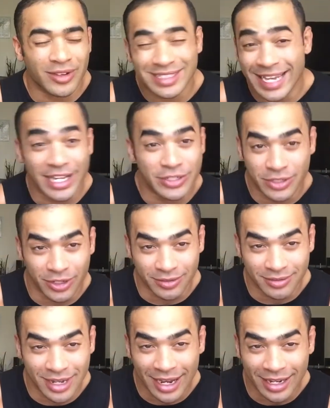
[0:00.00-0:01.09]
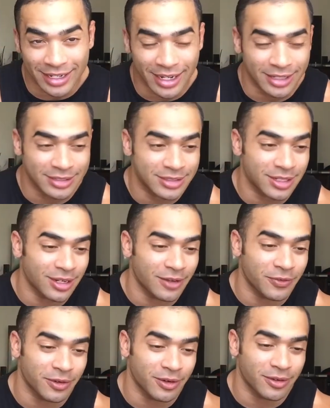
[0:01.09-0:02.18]
taste good, I guess,
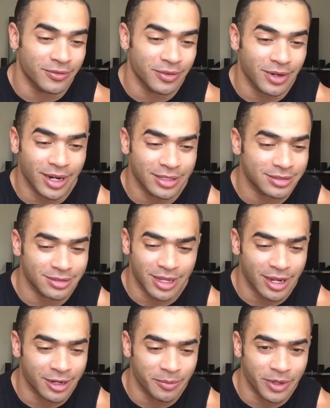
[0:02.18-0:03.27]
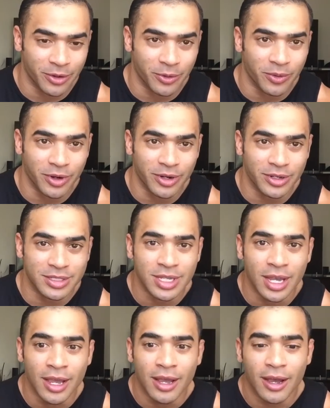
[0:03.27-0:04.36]
for lack of better words.
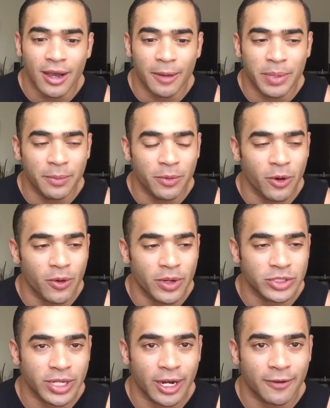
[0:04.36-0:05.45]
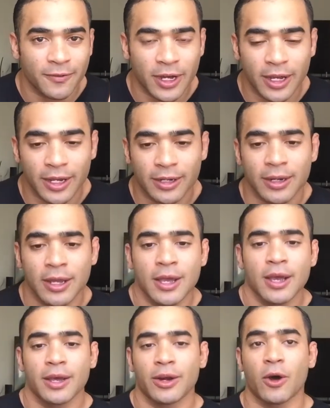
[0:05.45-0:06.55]
People always try to find
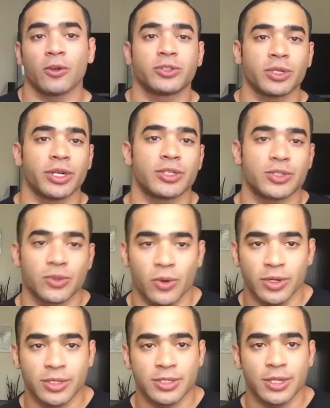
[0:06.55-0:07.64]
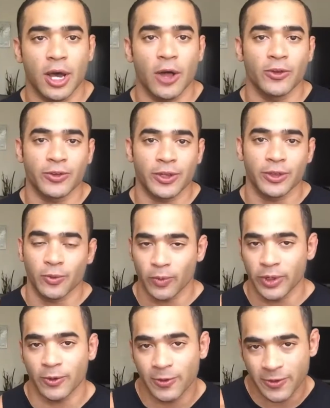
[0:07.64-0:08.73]
an alternate source other than the
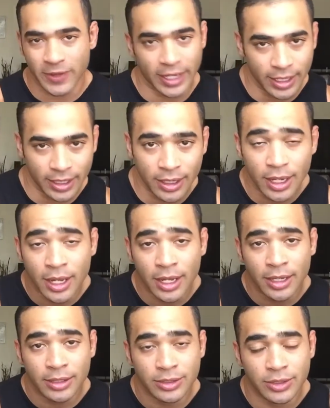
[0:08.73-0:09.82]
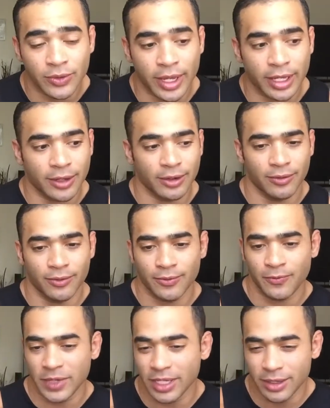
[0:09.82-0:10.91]
real thing so they can
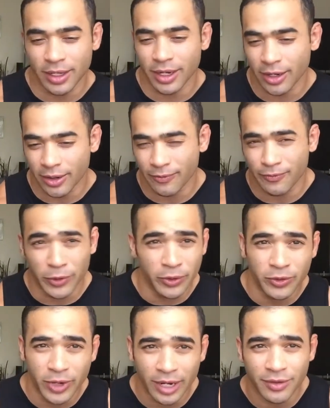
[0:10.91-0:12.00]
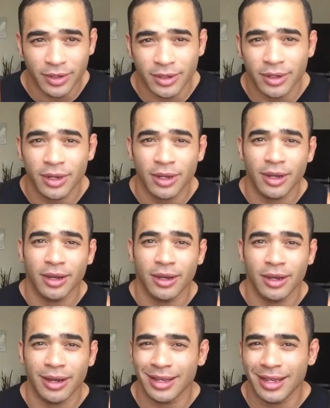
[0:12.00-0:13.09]
feed their food craving,
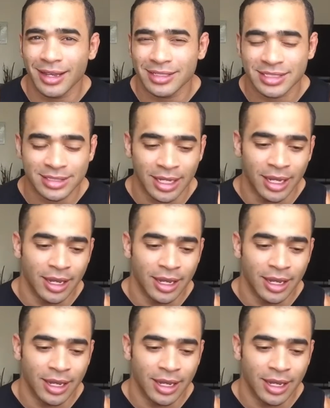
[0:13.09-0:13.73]
I guess.